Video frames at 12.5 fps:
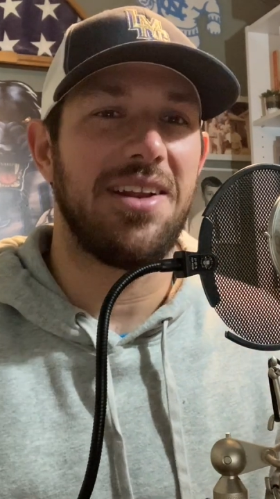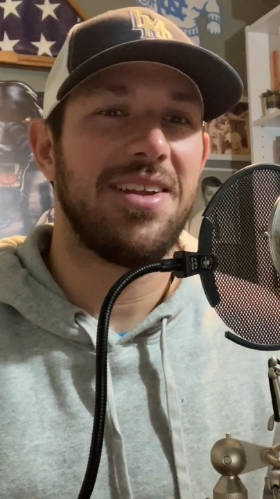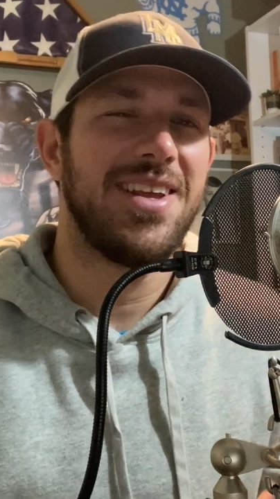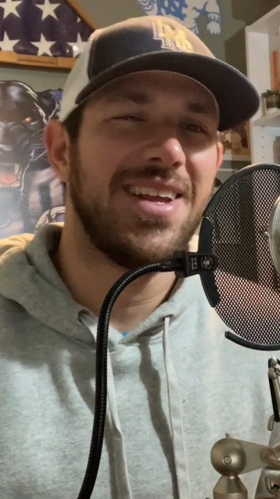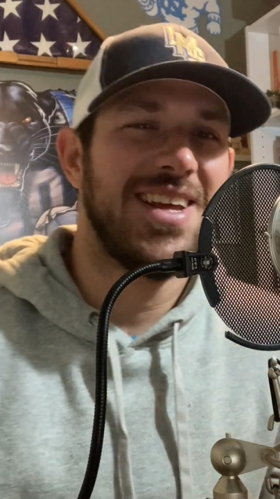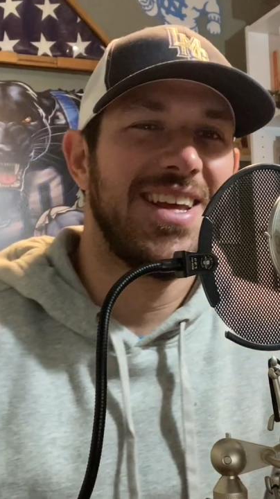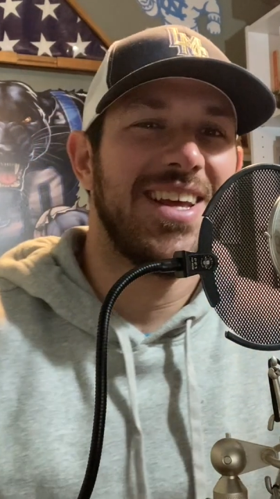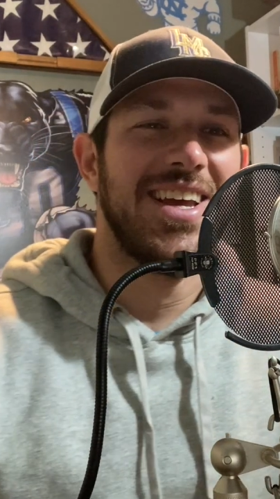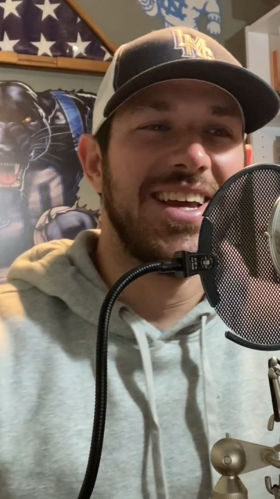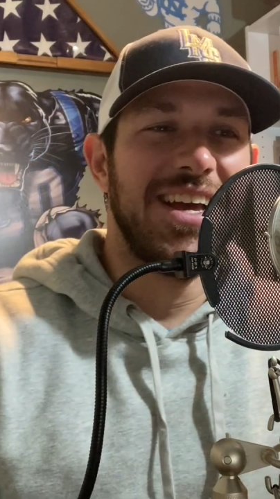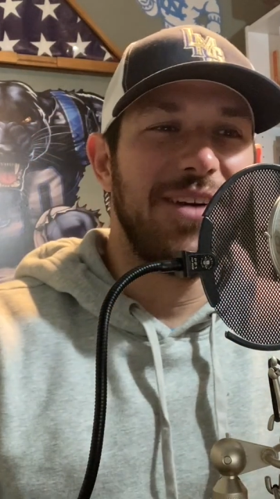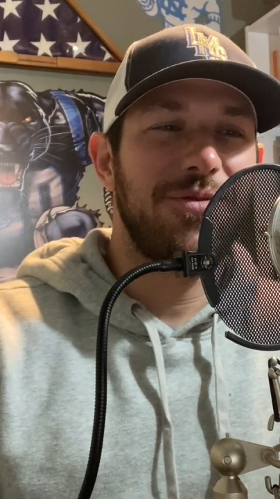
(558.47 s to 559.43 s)

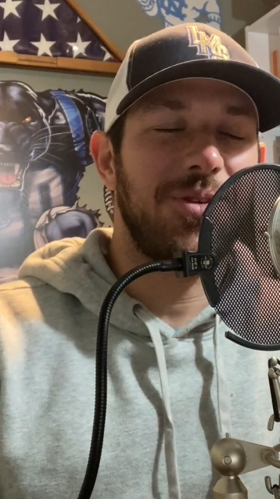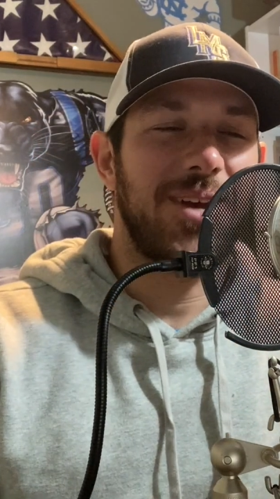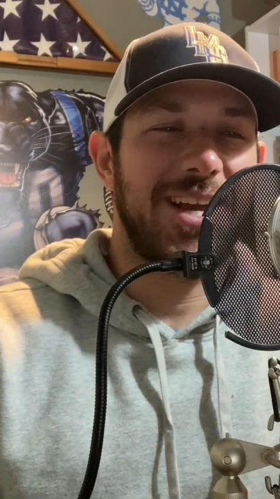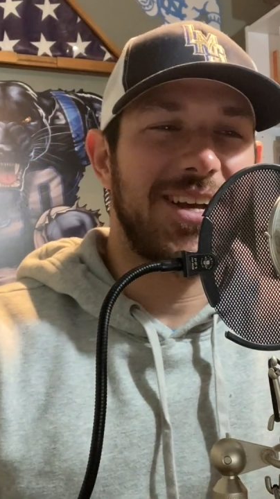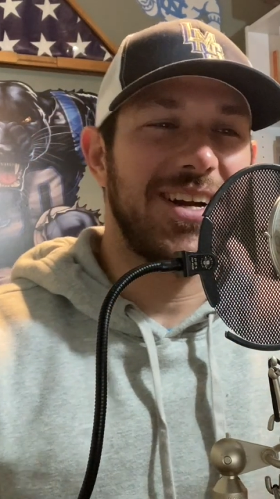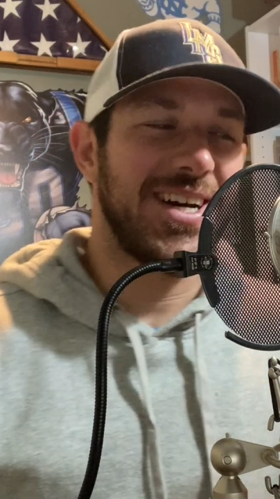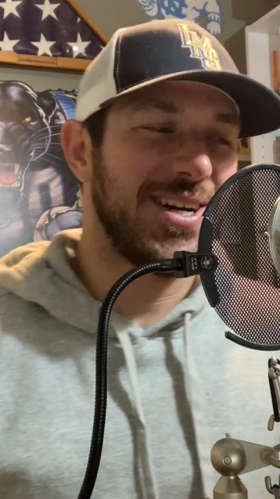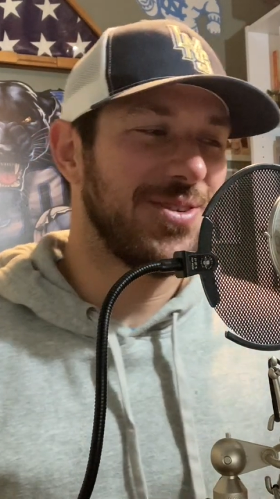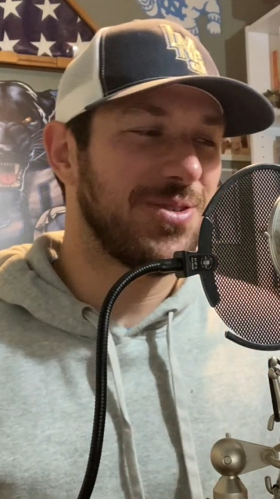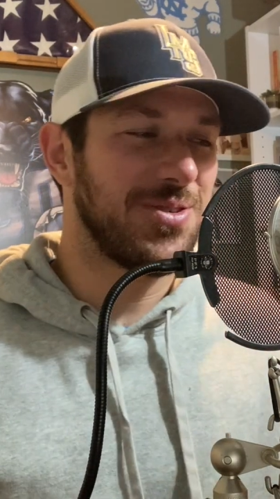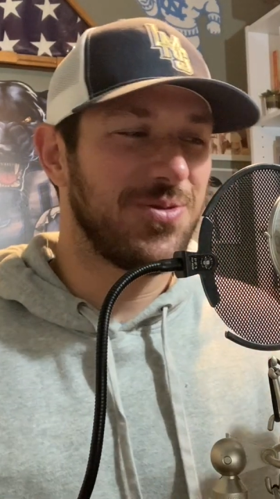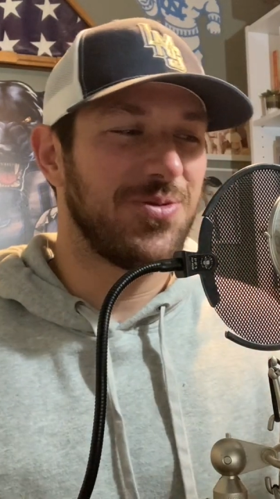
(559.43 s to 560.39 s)
I feel like
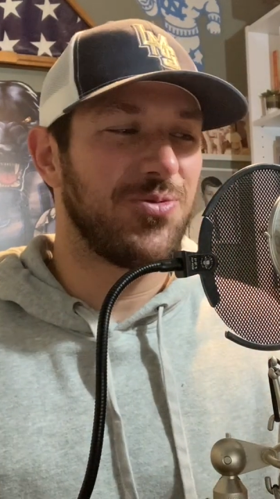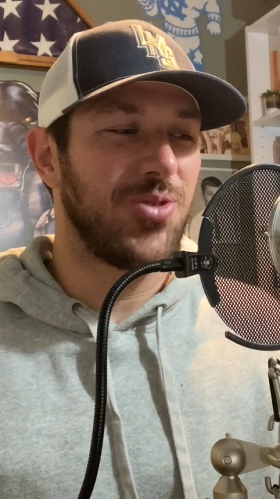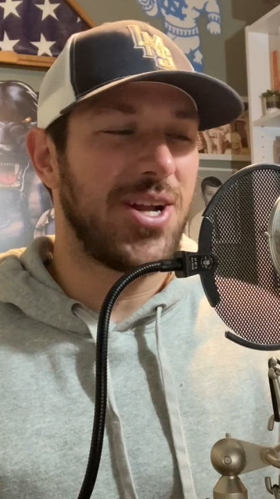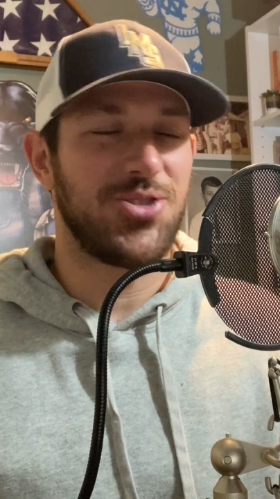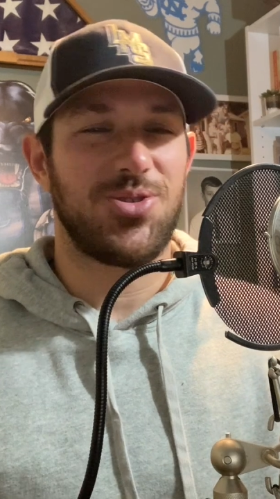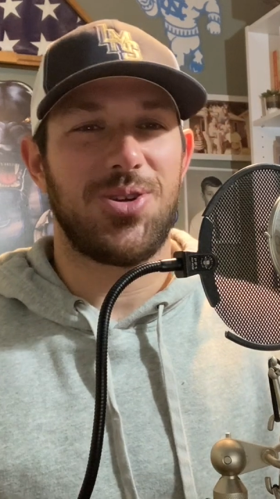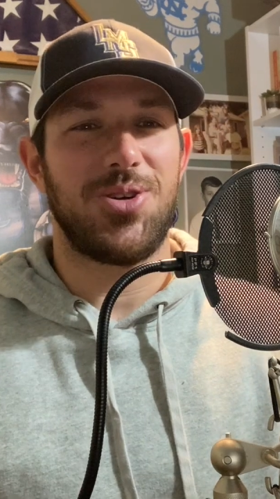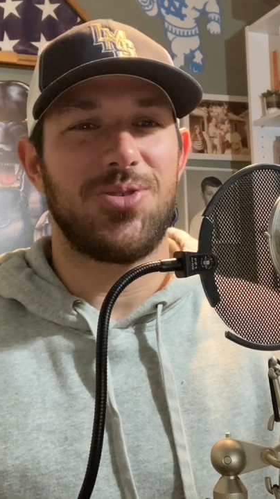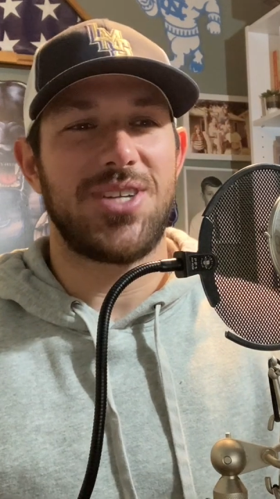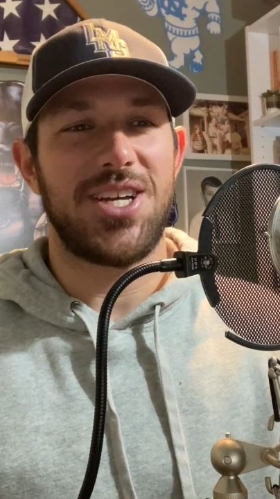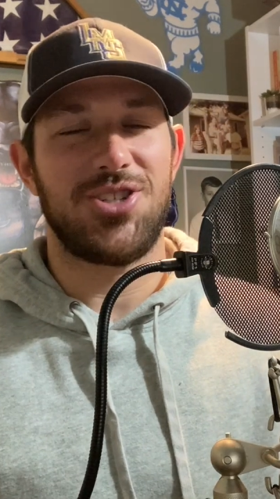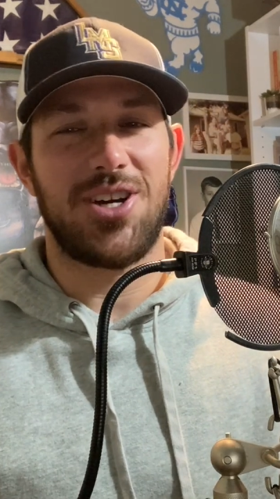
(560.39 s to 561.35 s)
retro
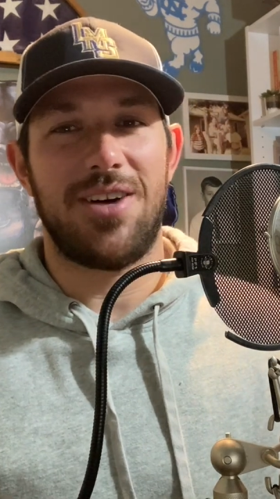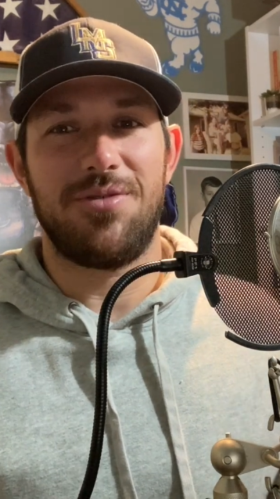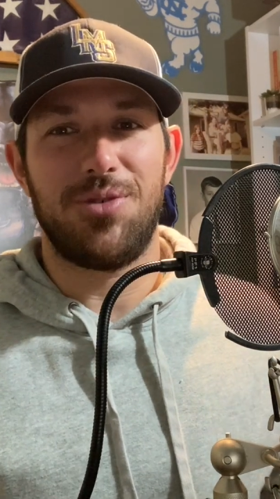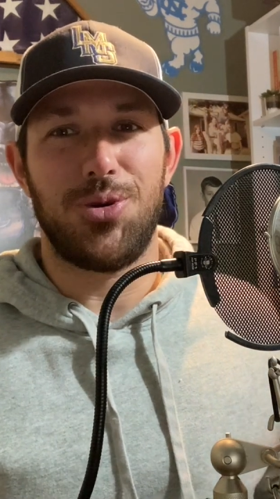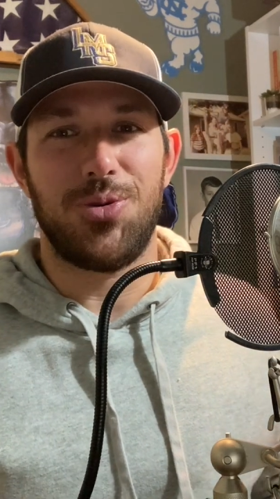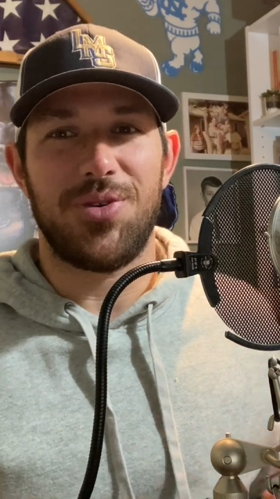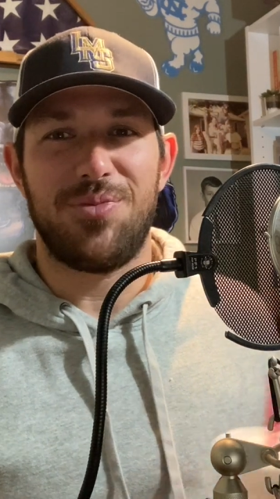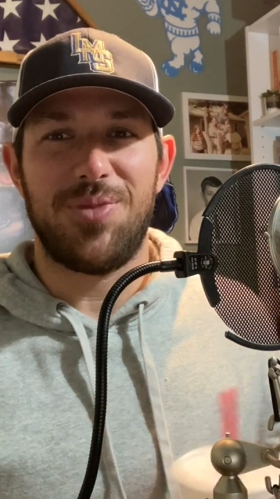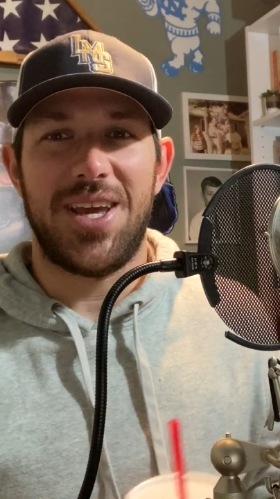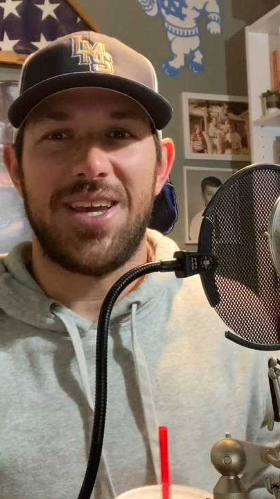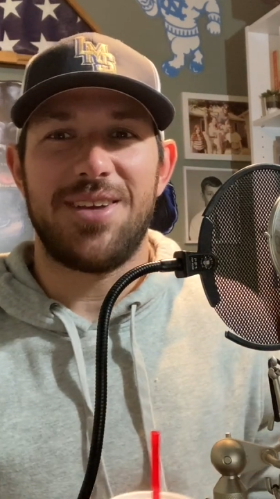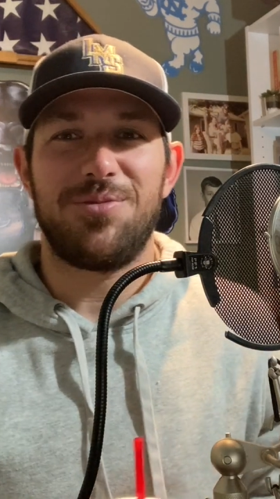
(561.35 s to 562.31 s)
deja vu with
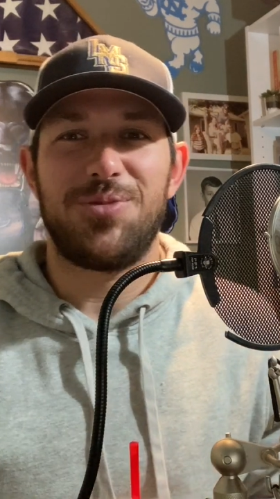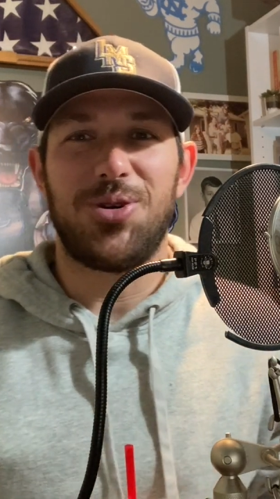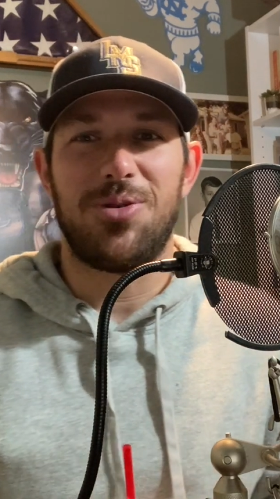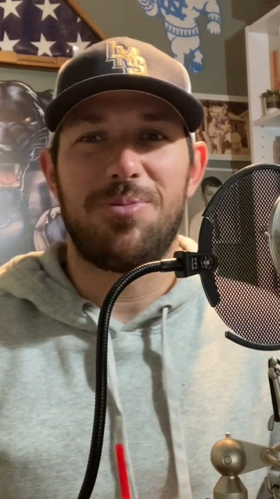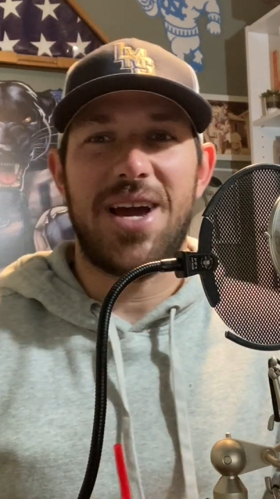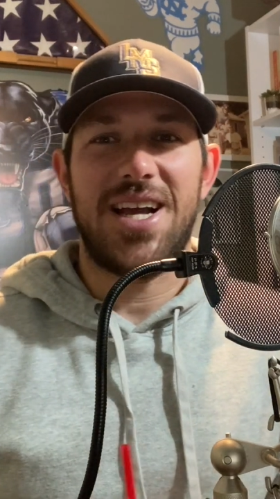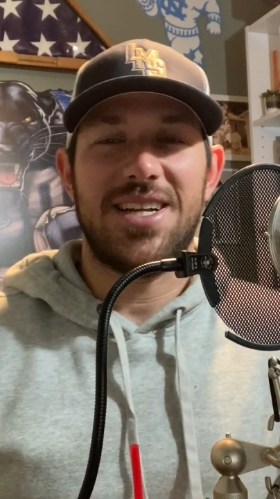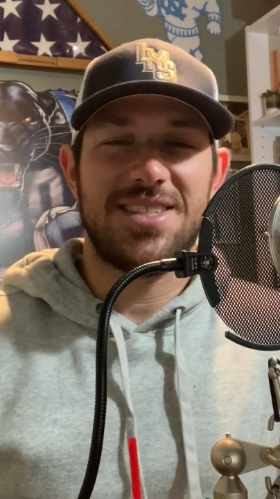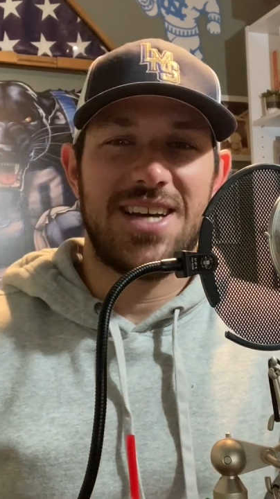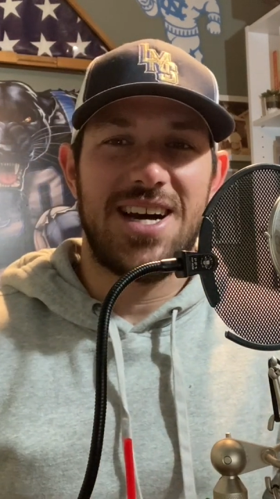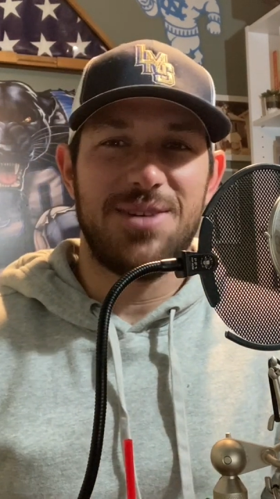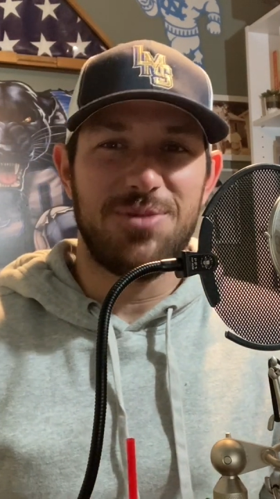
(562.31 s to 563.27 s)
me going back in
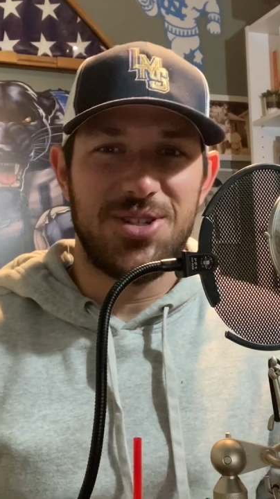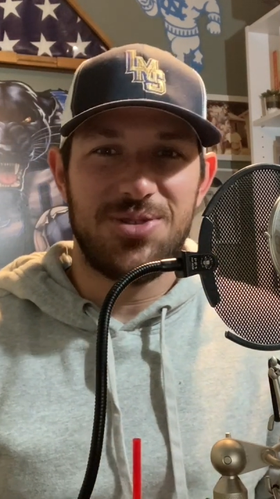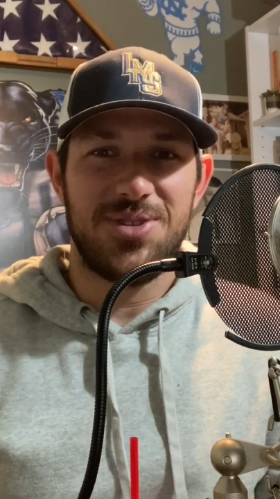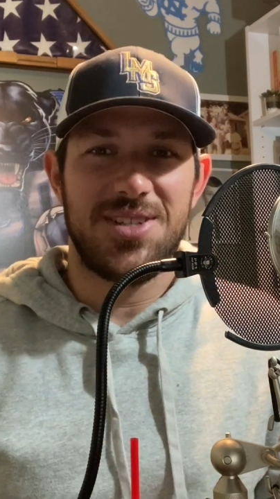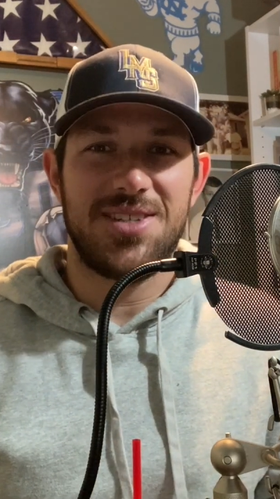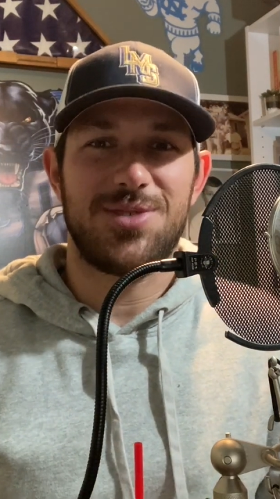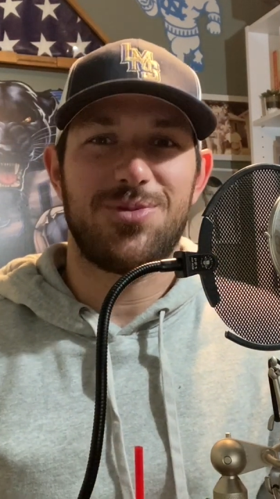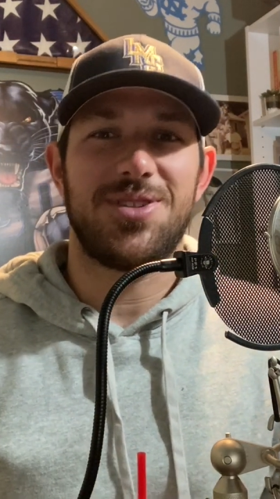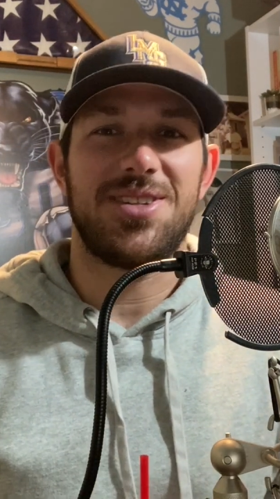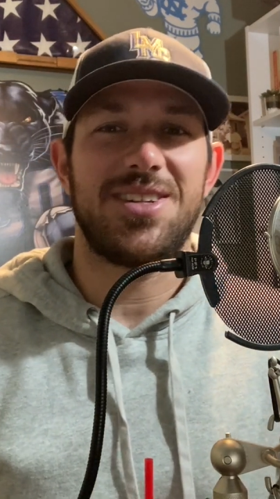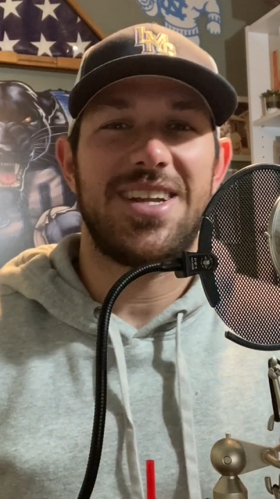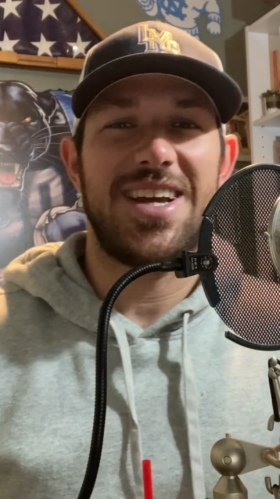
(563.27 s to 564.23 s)
time and doing these
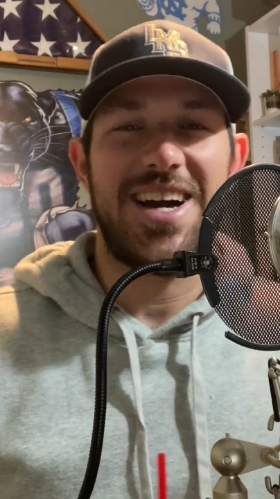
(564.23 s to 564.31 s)
when